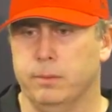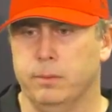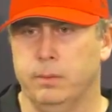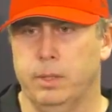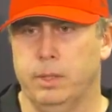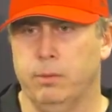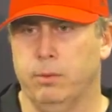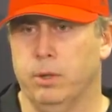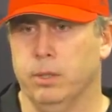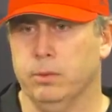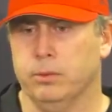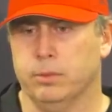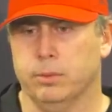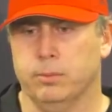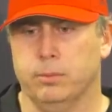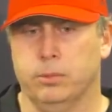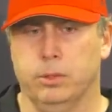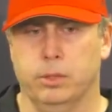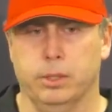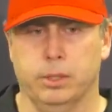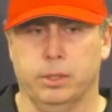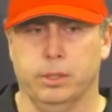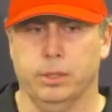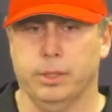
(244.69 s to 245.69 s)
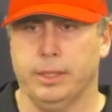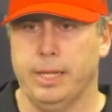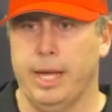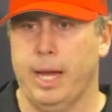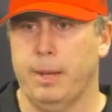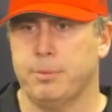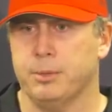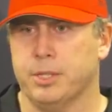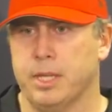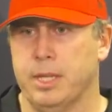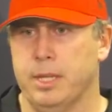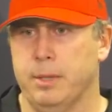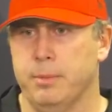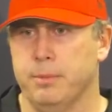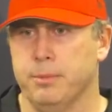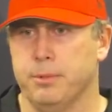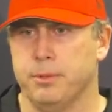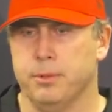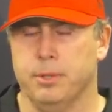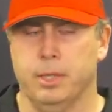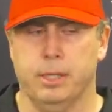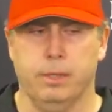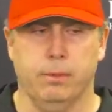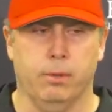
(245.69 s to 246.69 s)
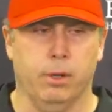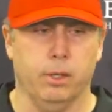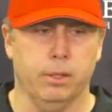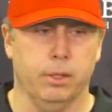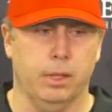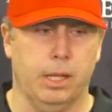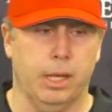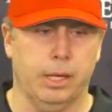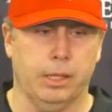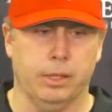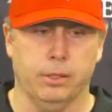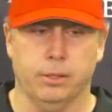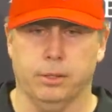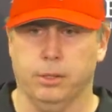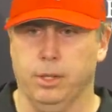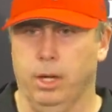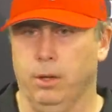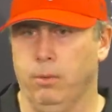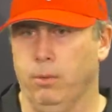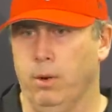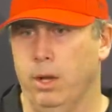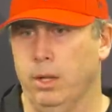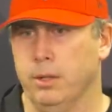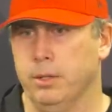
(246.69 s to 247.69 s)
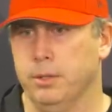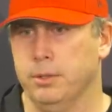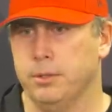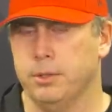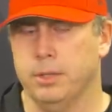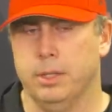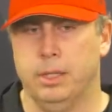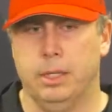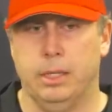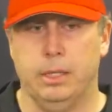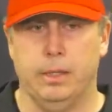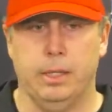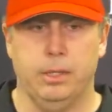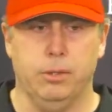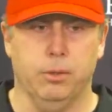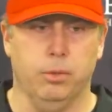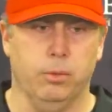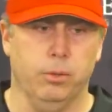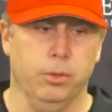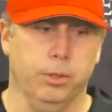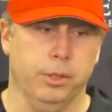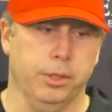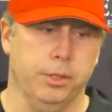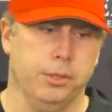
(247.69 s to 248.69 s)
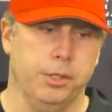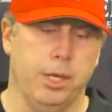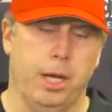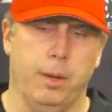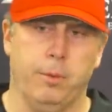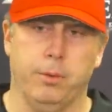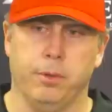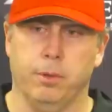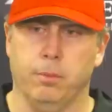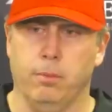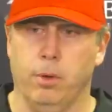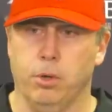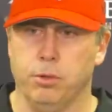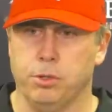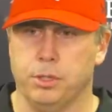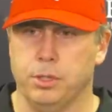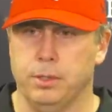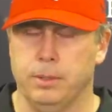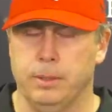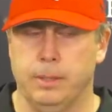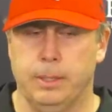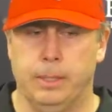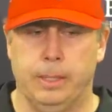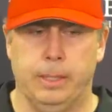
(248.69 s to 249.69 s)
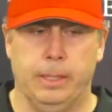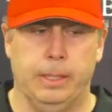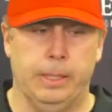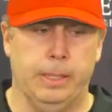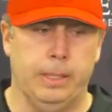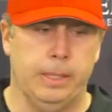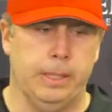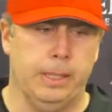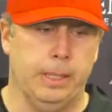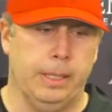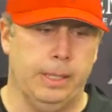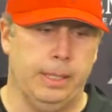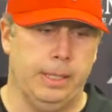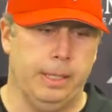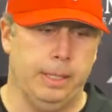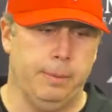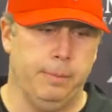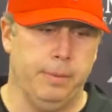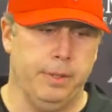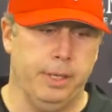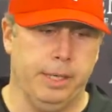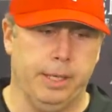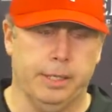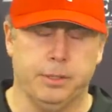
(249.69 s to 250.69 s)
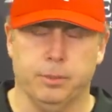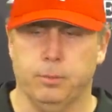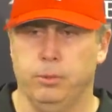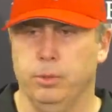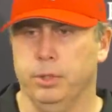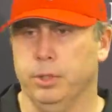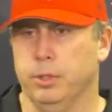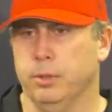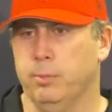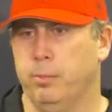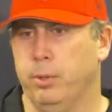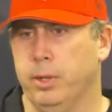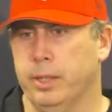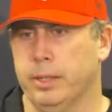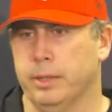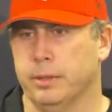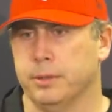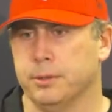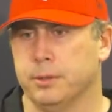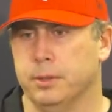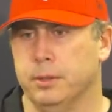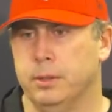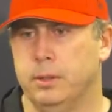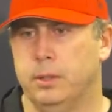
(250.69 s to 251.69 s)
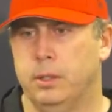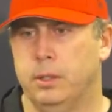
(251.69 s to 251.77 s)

They run some really good gap schemes. They run a lot of good gun runs. They do a really good job with their motion, um, and they got some really good players.